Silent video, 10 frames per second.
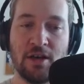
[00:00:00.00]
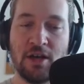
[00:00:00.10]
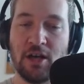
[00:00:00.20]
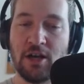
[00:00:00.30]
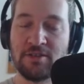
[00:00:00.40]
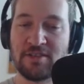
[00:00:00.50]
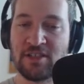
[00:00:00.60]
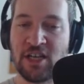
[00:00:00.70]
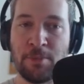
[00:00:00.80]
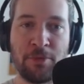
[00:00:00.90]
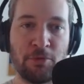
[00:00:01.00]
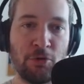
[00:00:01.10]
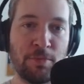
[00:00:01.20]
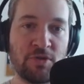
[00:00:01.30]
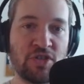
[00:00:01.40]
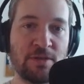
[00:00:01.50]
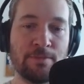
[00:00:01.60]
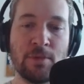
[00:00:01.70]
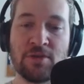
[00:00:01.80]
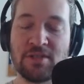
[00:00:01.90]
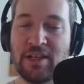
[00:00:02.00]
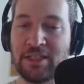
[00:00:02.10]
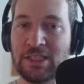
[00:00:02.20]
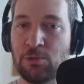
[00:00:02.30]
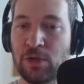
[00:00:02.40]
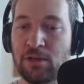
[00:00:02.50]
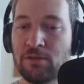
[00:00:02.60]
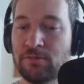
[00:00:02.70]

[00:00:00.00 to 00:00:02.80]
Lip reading: come through, but she most likely will.